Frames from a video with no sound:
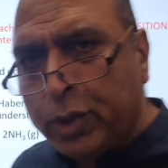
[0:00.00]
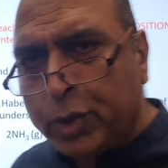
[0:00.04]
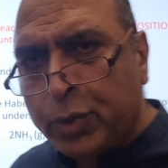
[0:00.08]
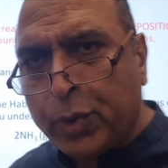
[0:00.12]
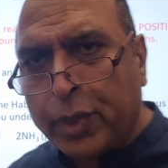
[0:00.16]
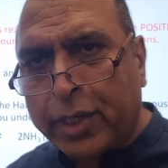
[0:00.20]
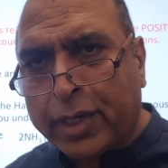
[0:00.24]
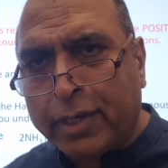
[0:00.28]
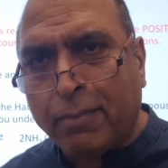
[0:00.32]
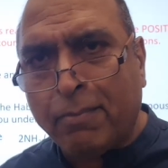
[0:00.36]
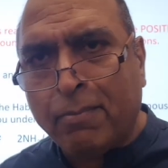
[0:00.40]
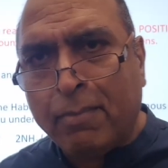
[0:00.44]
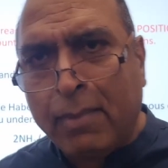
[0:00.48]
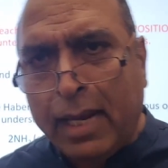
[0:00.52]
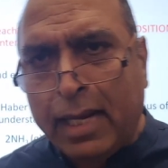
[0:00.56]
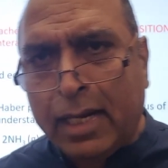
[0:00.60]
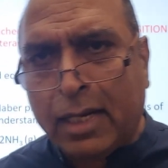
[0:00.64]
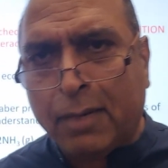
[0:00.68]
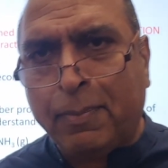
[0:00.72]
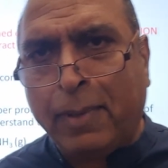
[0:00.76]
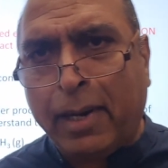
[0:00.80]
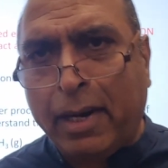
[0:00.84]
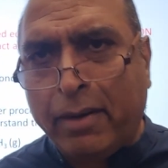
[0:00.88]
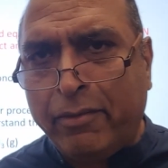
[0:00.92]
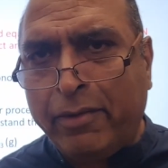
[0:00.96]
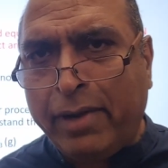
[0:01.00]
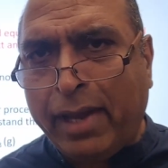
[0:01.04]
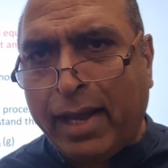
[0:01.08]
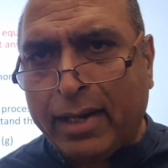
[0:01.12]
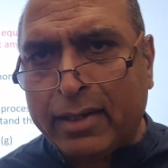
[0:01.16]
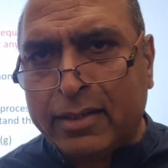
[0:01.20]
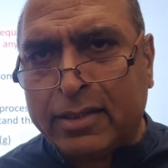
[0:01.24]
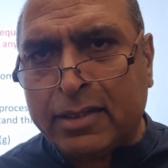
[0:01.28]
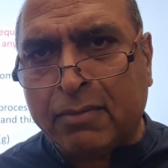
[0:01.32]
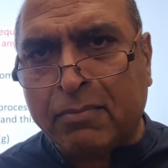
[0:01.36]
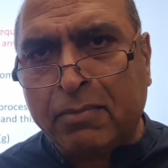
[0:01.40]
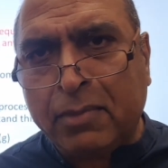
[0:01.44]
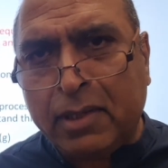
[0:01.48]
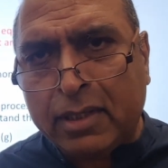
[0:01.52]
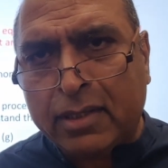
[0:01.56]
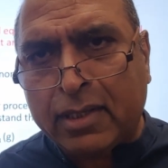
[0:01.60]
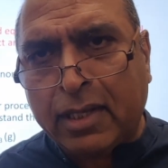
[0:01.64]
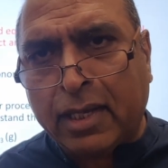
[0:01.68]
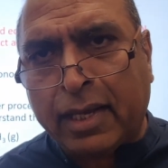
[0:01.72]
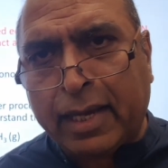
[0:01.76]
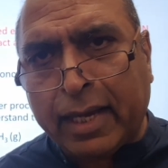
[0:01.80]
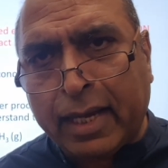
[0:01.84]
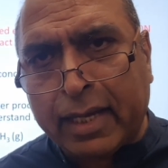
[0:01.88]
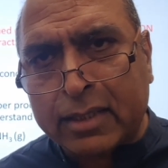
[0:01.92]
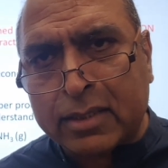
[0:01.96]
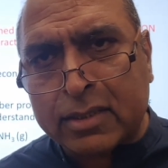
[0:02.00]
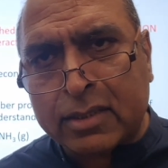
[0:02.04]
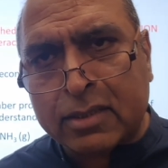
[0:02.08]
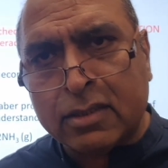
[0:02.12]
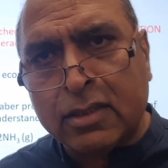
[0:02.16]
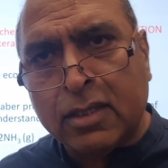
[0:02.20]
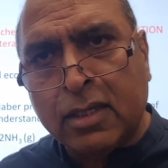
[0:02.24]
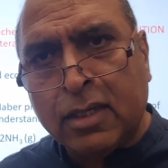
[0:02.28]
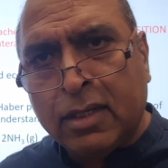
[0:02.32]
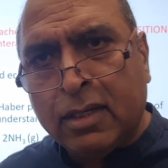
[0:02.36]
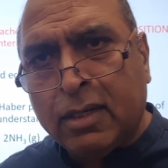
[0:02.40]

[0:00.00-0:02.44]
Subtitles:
which we can make by reacting methane gas.